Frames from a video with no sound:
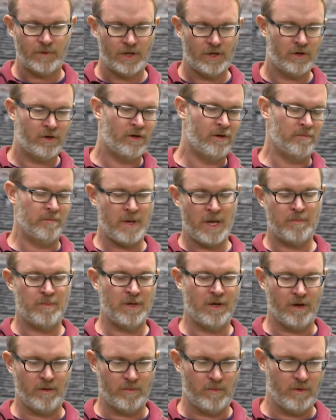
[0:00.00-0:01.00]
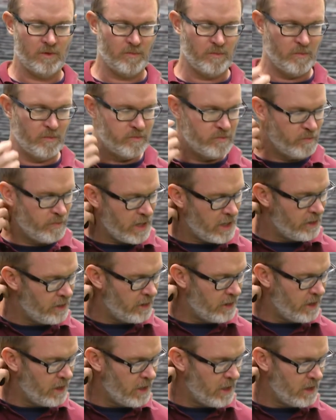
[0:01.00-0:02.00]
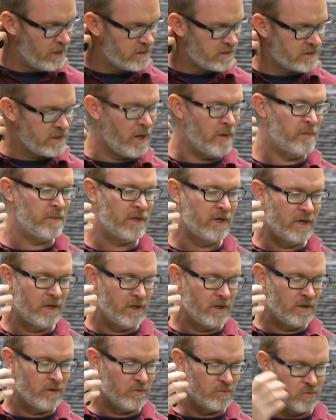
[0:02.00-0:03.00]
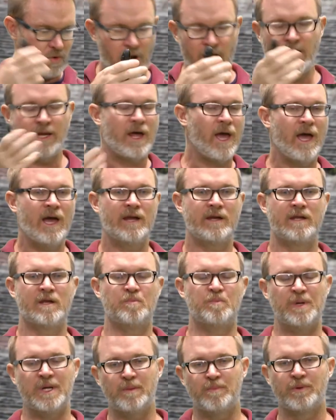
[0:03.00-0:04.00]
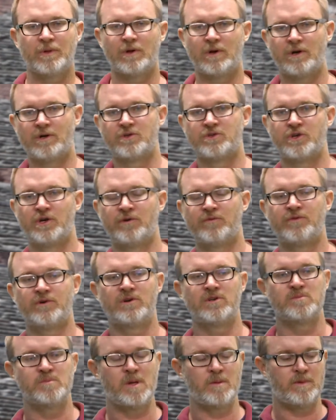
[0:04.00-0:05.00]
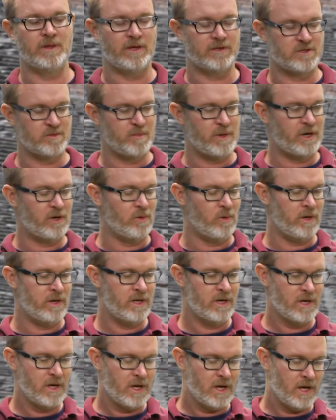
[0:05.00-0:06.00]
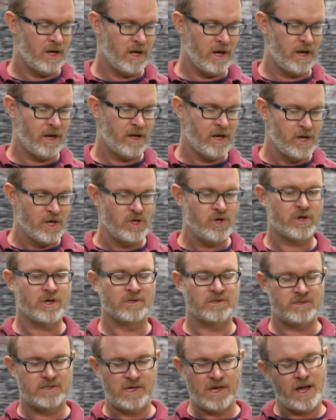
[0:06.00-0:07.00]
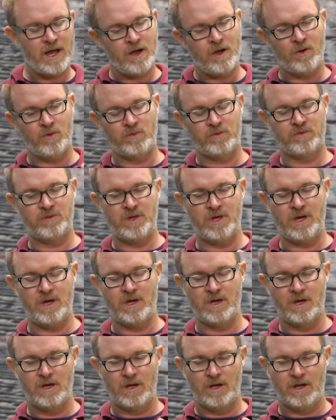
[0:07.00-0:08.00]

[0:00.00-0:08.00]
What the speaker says: or maybe better, some right-handed people are surfers. Maybe that's a better one. You can see how the